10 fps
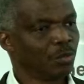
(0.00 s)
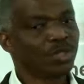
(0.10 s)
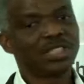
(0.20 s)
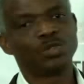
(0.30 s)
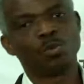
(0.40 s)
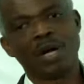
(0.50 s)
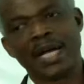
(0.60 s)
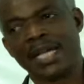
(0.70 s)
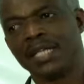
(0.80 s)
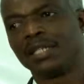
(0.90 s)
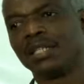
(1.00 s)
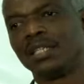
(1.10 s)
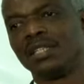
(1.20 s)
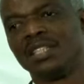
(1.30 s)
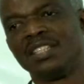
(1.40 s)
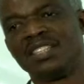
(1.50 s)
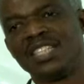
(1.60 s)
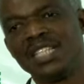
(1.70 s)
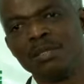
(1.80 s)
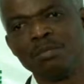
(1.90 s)
Which is why the
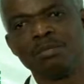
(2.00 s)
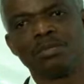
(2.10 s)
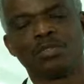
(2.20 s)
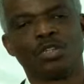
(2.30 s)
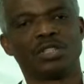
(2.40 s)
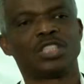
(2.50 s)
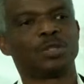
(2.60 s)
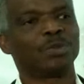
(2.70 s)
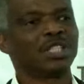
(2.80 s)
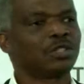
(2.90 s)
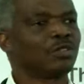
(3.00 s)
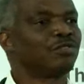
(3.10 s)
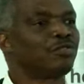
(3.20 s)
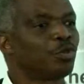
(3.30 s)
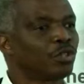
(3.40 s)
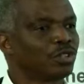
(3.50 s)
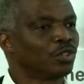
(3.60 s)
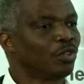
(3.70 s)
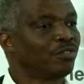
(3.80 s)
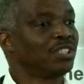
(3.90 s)
theme or the special
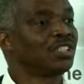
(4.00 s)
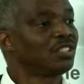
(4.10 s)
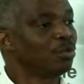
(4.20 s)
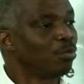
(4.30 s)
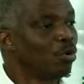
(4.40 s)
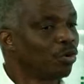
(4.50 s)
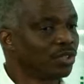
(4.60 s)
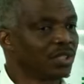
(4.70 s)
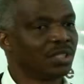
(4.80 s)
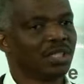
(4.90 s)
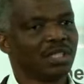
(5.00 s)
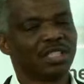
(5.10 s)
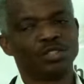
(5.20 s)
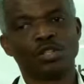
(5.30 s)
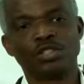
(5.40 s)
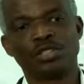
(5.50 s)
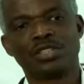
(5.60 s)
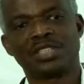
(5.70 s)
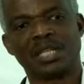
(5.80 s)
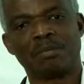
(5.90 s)
focus of this report is not
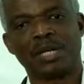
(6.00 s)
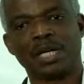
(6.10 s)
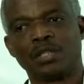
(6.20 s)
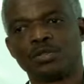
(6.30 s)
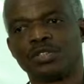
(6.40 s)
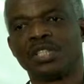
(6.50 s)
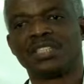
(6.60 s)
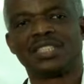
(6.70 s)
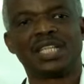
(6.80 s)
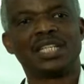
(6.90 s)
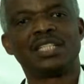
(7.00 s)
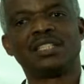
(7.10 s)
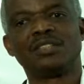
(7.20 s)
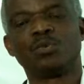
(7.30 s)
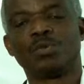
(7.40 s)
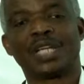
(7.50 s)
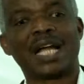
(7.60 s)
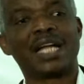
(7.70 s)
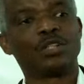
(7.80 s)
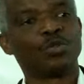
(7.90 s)
just about saying we
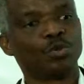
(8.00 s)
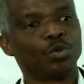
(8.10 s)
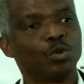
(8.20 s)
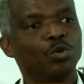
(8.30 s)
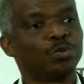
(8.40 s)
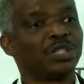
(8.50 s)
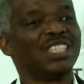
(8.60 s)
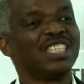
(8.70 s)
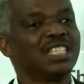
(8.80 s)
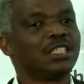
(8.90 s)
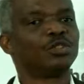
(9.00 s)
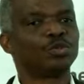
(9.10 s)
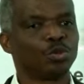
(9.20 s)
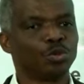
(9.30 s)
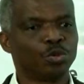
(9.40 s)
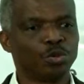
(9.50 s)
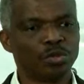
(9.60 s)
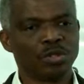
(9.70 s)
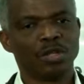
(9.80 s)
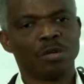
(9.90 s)
can grow, we need to
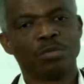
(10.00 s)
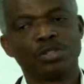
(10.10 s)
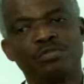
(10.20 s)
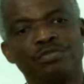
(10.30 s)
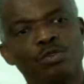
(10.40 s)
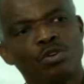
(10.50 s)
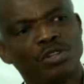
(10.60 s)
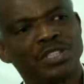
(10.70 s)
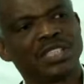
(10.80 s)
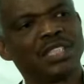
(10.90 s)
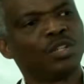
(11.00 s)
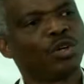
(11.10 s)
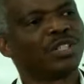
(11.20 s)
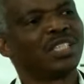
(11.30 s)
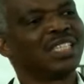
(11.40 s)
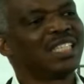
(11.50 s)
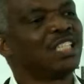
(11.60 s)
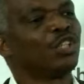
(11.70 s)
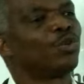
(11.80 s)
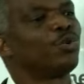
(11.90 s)
grow, but focusing on the
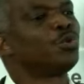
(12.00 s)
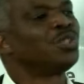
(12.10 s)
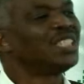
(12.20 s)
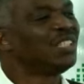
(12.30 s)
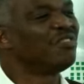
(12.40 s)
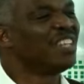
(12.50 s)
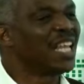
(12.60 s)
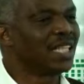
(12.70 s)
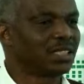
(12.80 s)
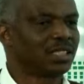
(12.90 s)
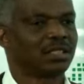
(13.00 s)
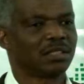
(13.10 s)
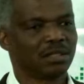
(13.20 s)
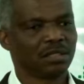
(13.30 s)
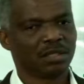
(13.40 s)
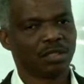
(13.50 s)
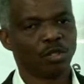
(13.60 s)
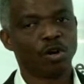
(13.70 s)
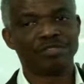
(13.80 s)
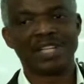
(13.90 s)
inclusiveness
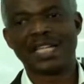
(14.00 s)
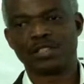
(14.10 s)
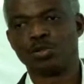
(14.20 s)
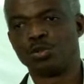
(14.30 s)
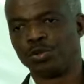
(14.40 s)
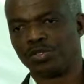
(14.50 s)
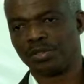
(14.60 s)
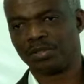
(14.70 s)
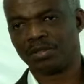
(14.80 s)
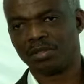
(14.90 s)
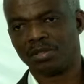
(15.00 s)
of that growth.